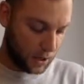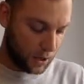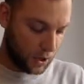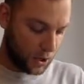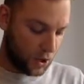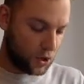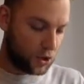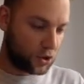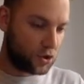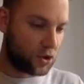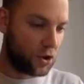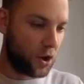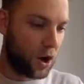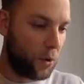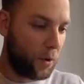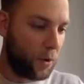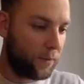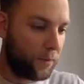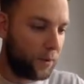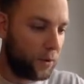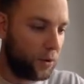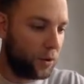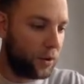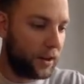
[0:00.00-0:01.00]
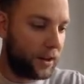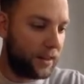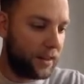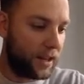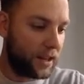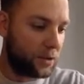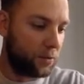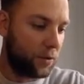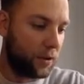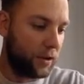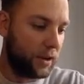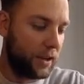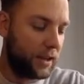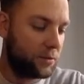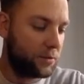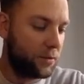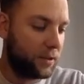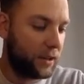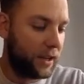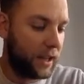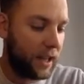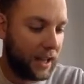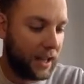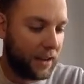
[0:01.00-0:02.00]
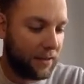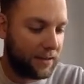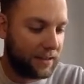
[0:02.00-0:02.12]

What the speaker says: So if we're looking at this one here is